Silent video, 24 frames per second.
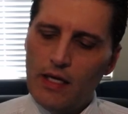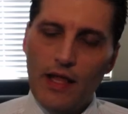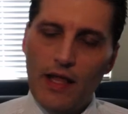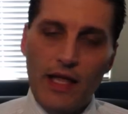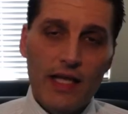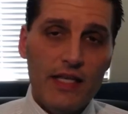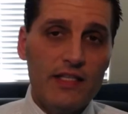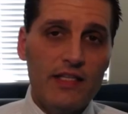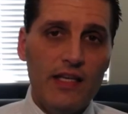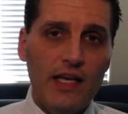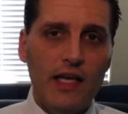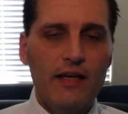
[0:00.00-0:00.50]

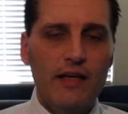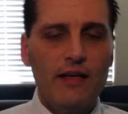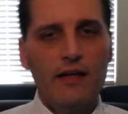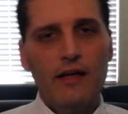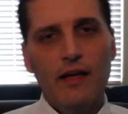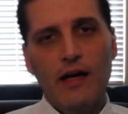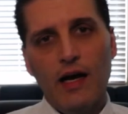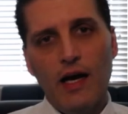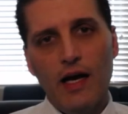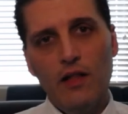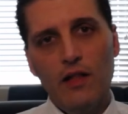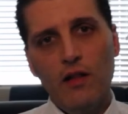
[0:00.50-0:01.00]
that's it.
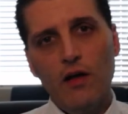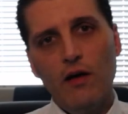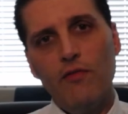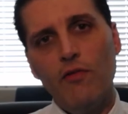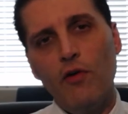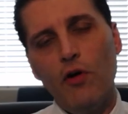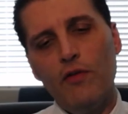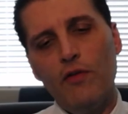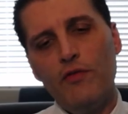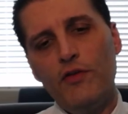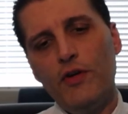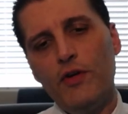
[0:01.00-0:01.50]
I love
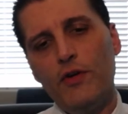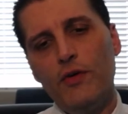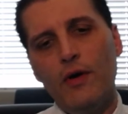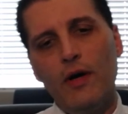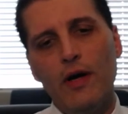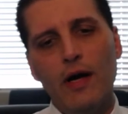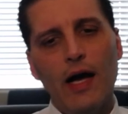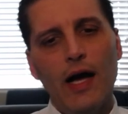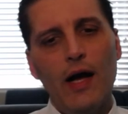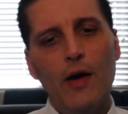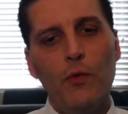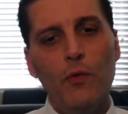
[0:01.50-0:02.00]
all of you.
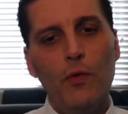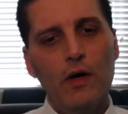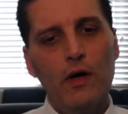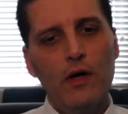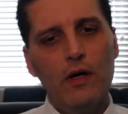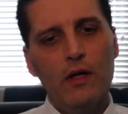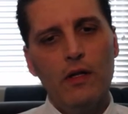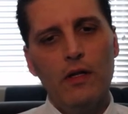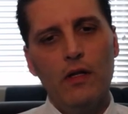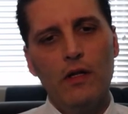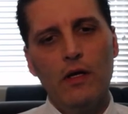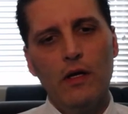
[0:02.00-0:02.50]
I
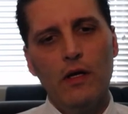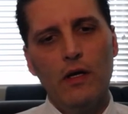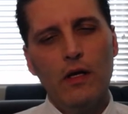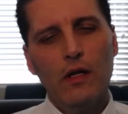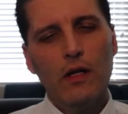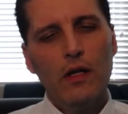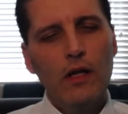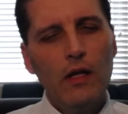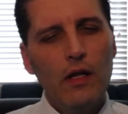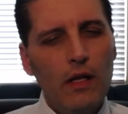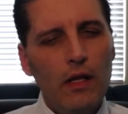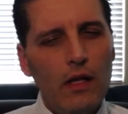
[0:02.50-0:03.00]
will
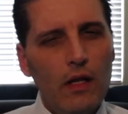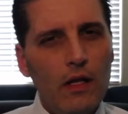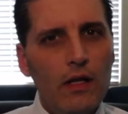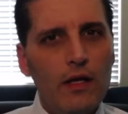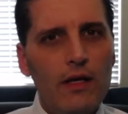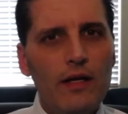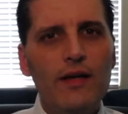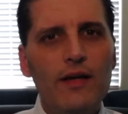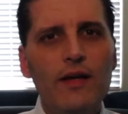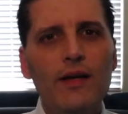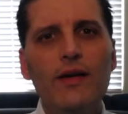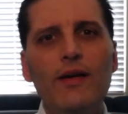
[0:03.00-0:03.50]

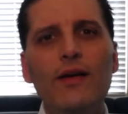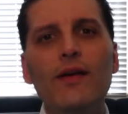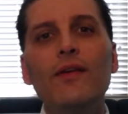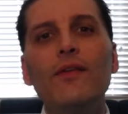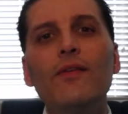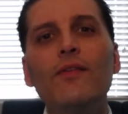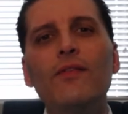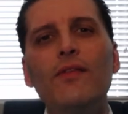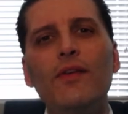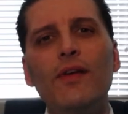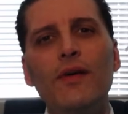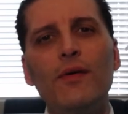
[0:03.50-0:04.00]

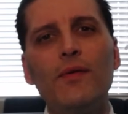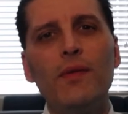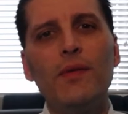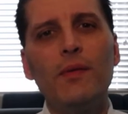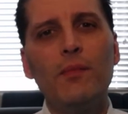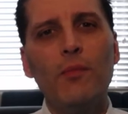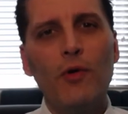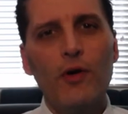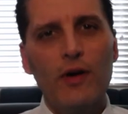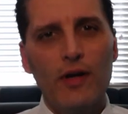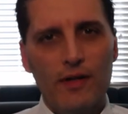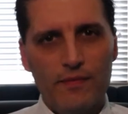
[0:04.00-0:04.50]
see you in
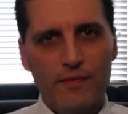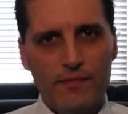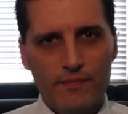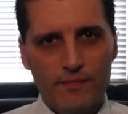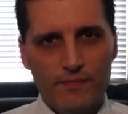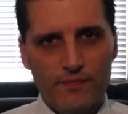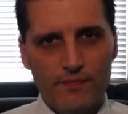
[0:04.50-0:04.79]
the morning.